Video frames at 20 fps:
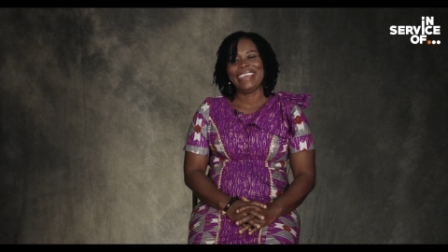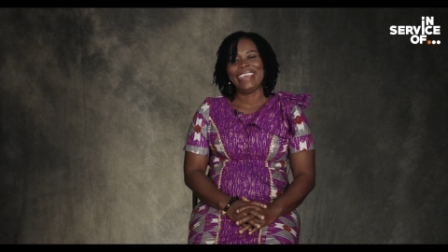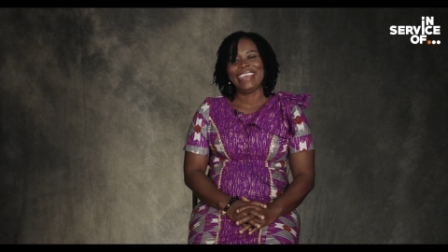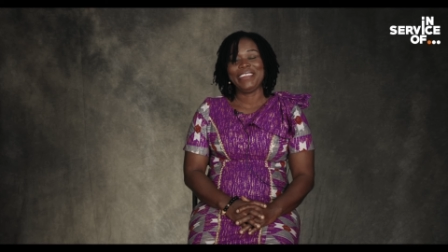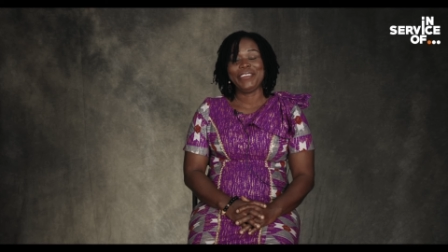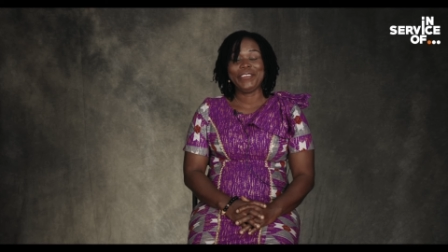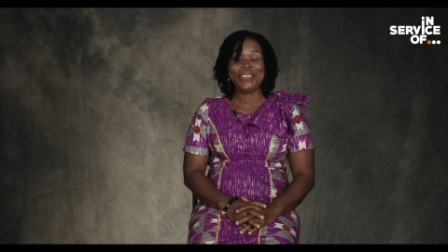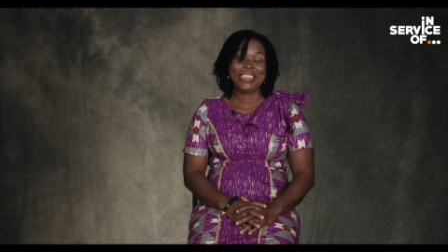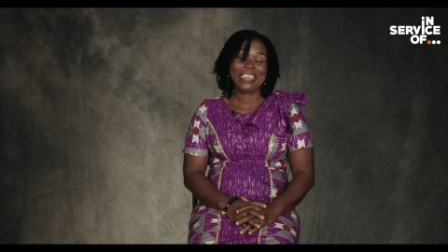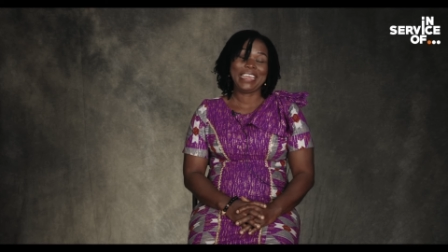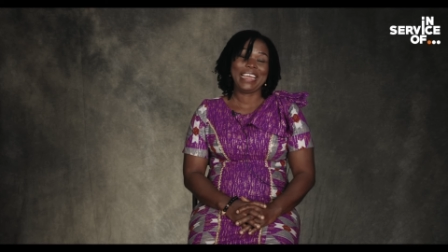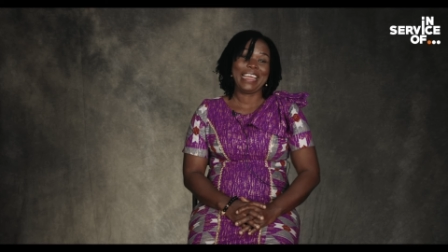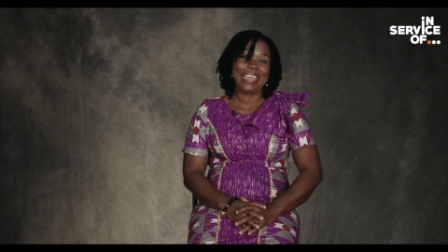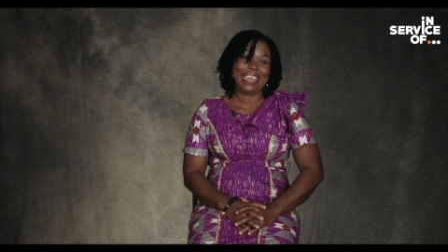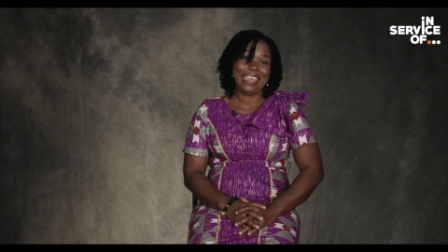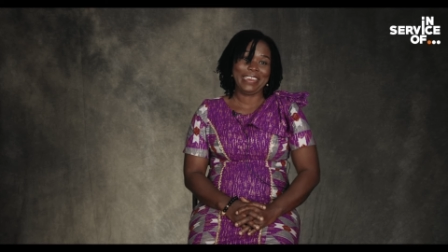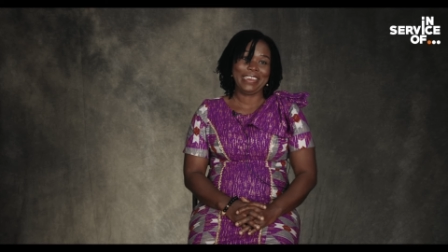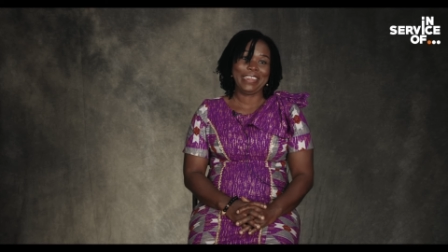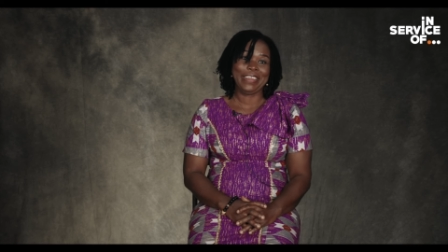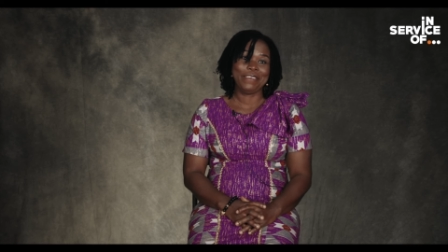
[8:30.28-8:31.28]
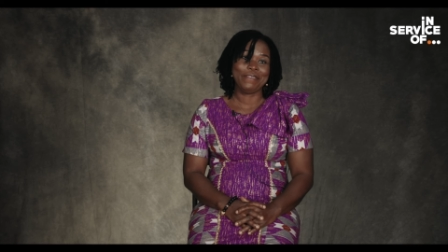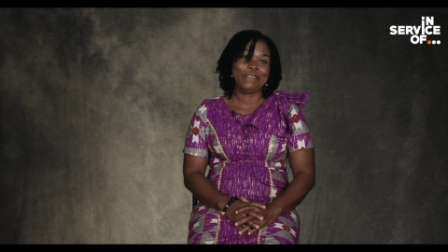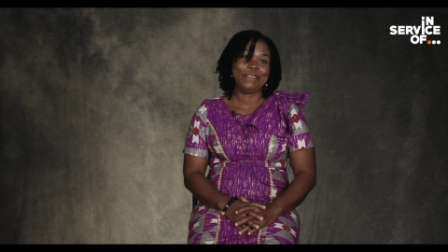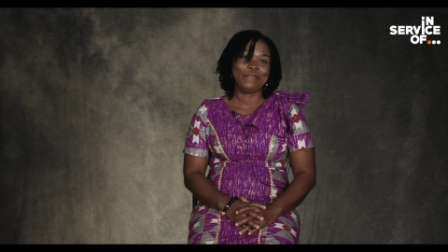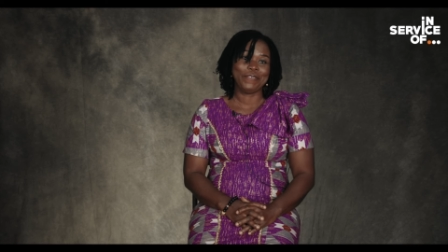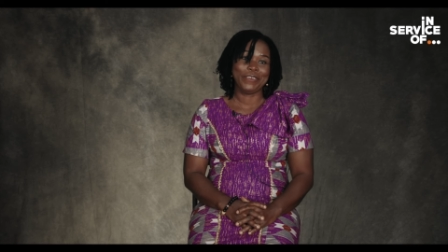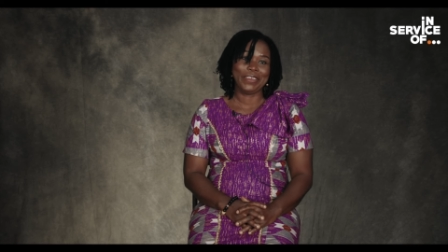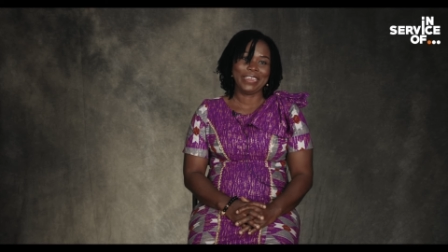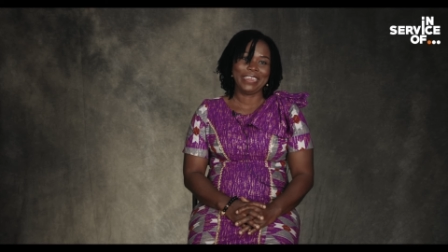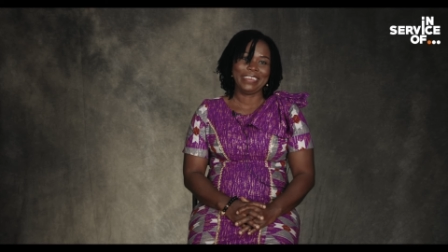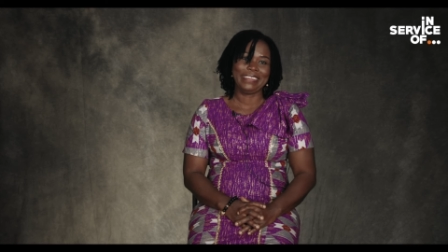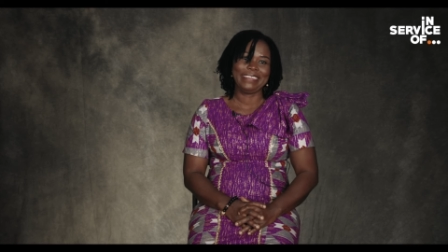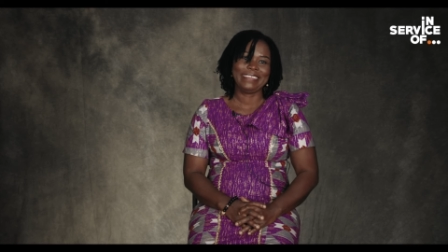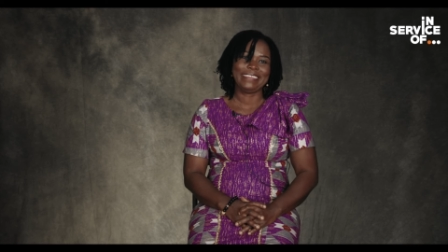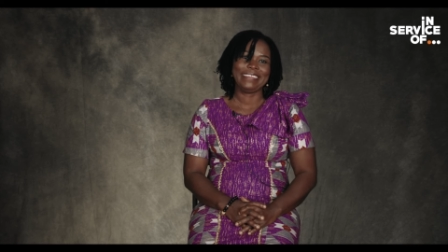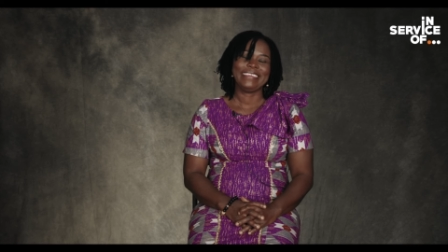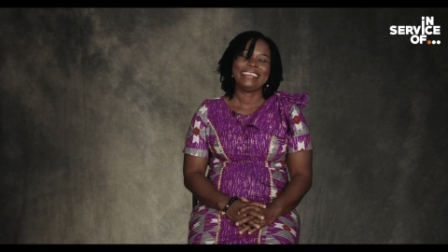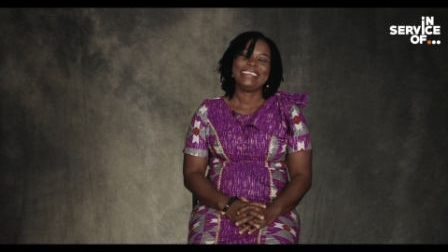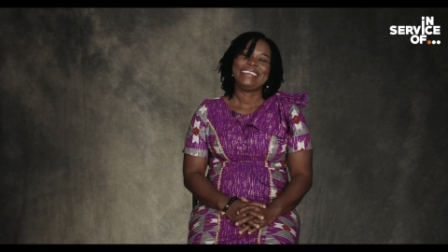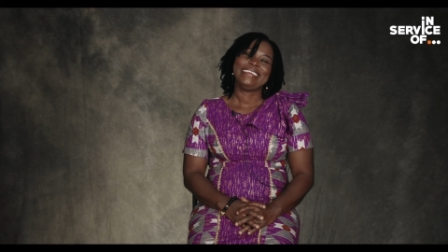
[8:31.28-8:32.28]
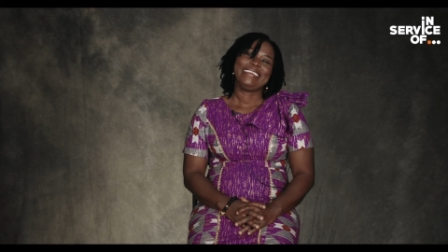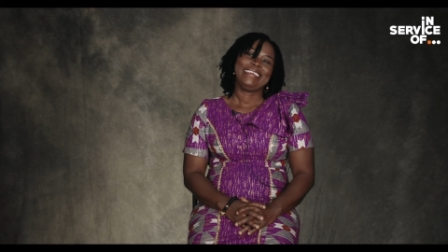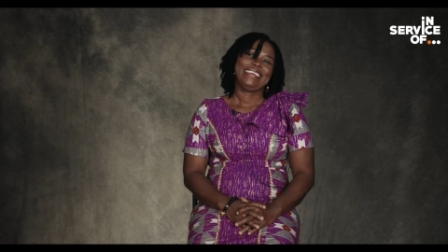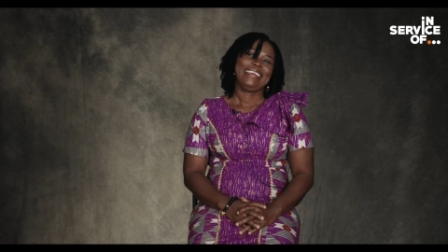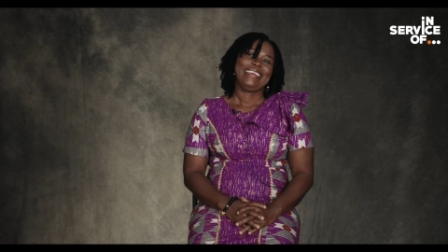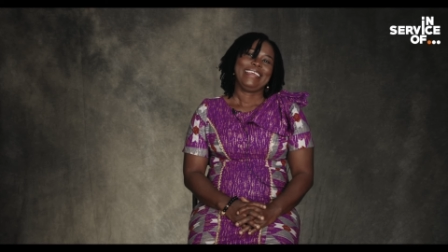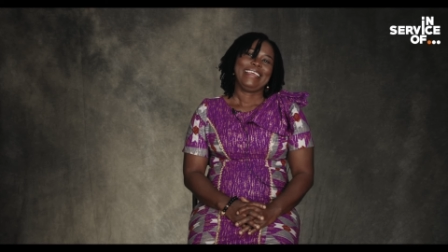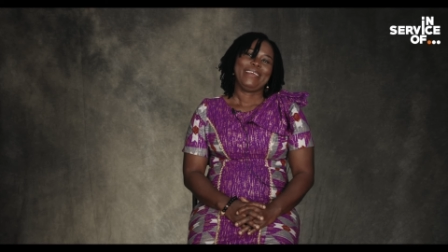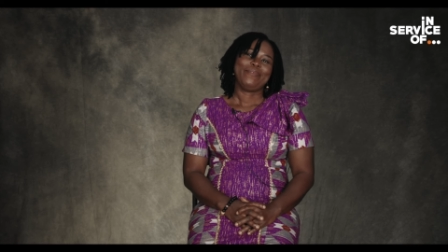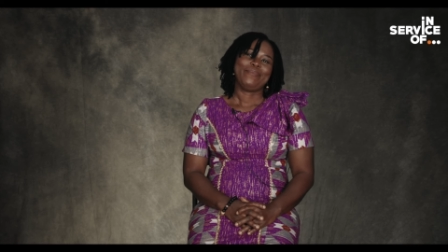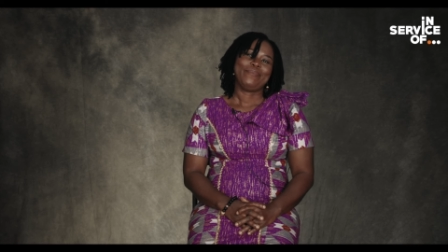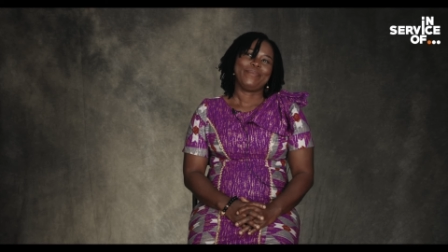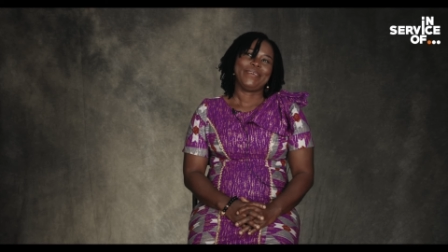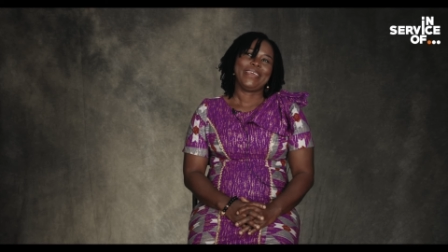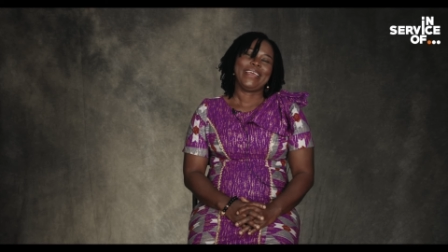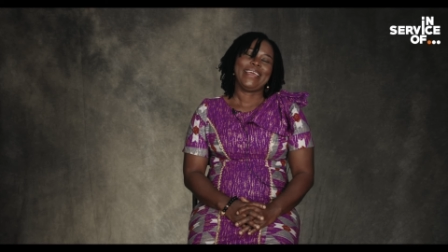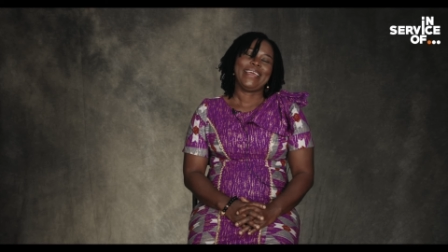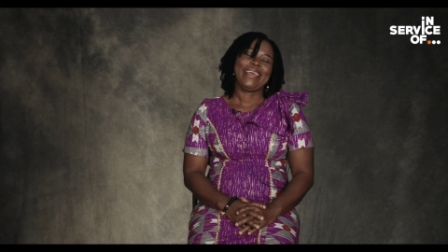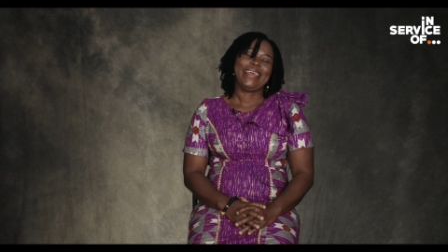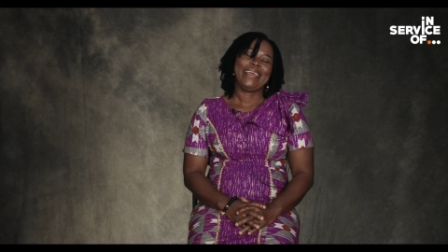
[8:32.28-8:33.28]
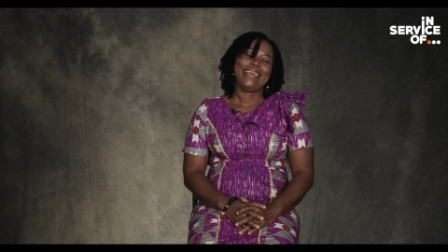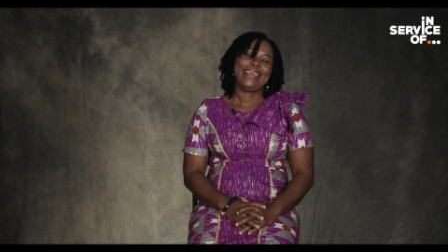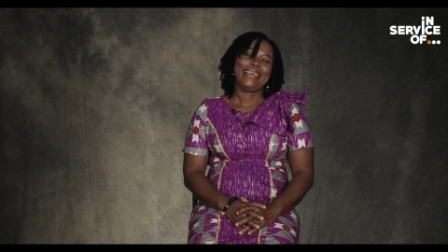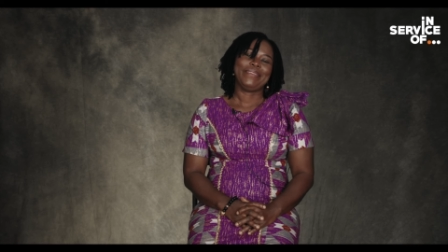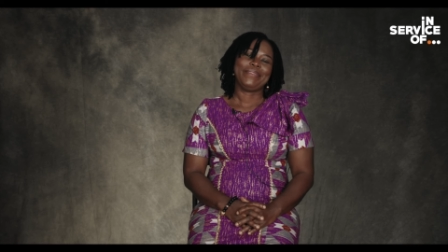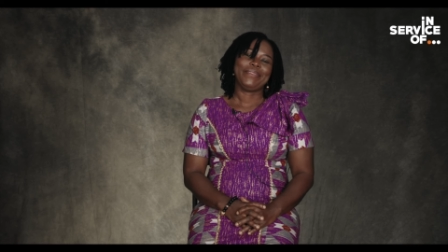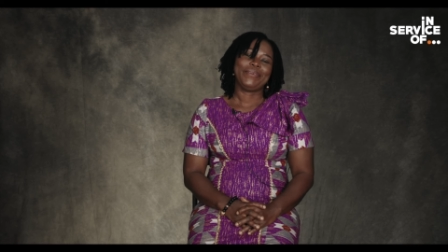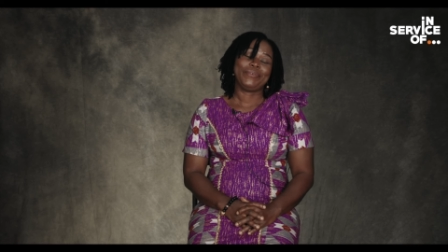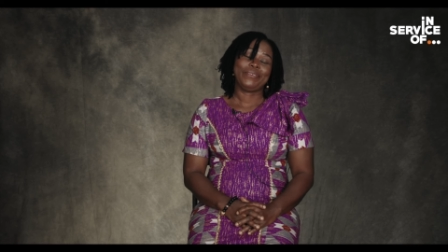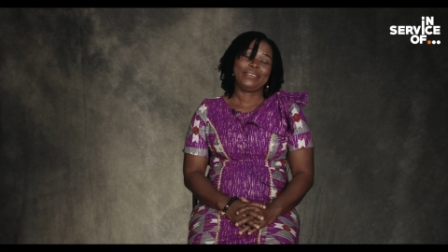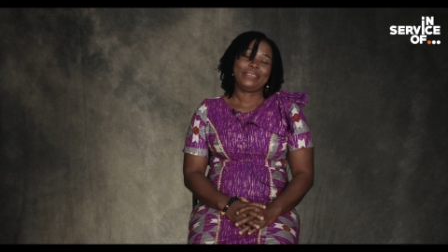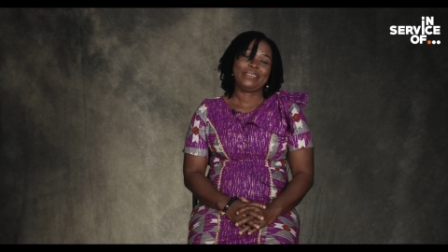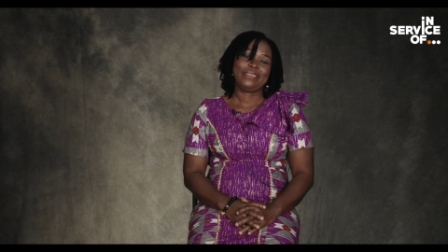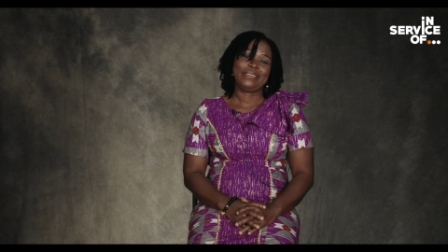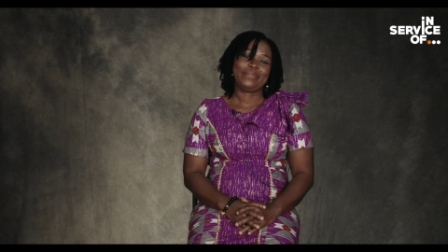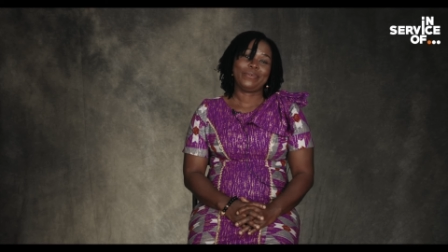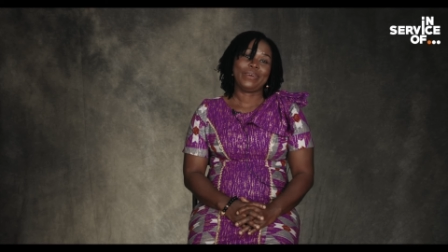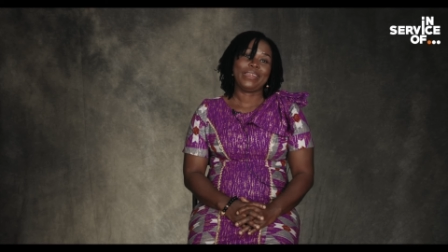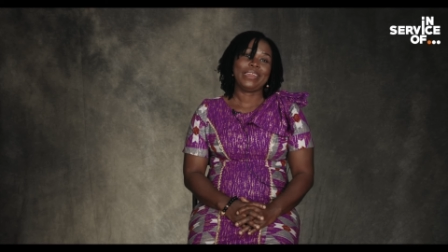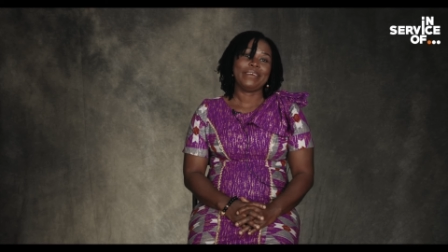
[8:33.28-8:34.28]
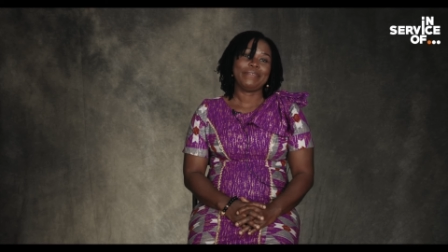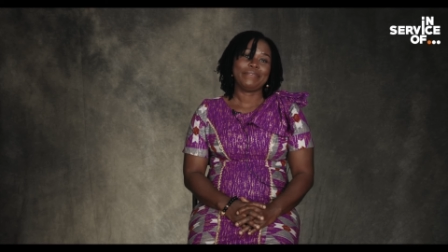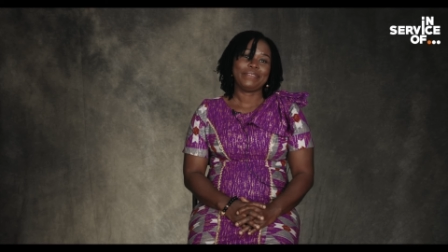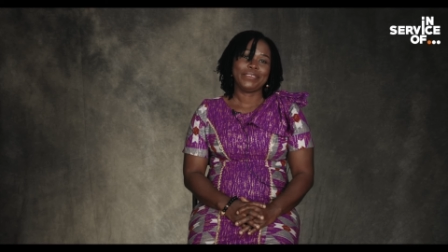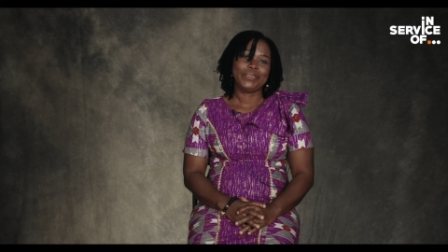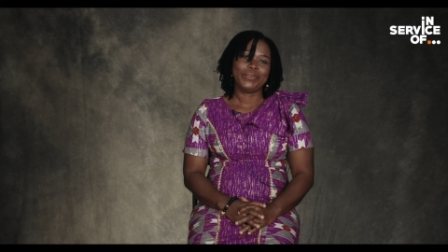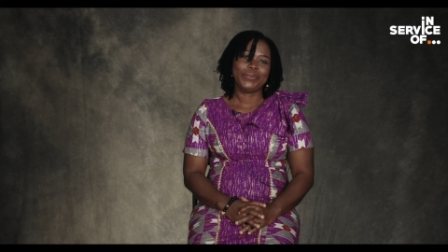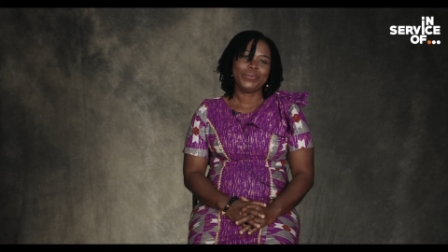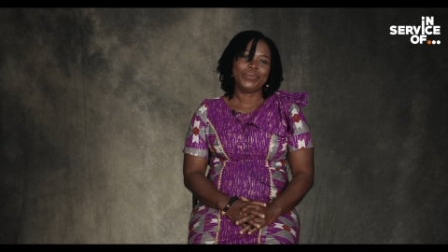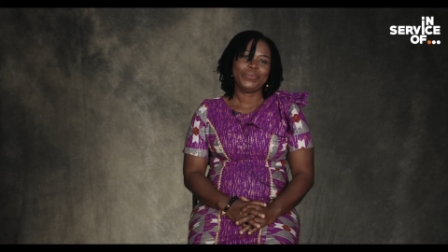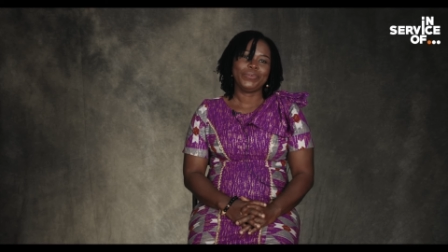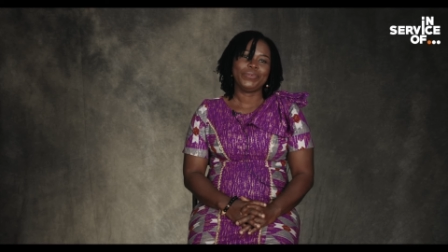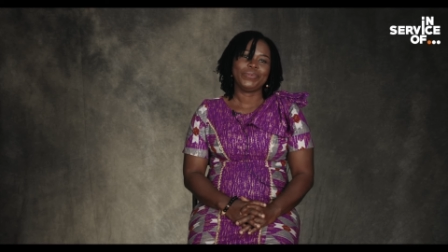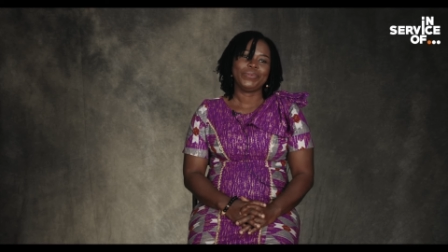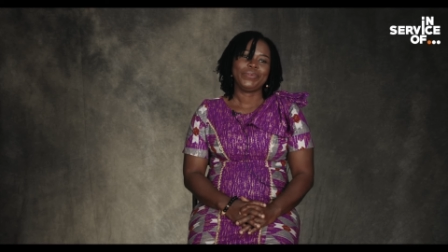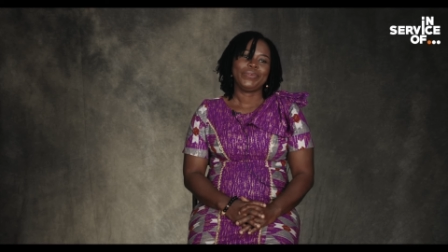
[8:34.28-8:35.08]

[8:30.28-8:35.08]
I don't think I can ever forget. Uh, there was one afternoon,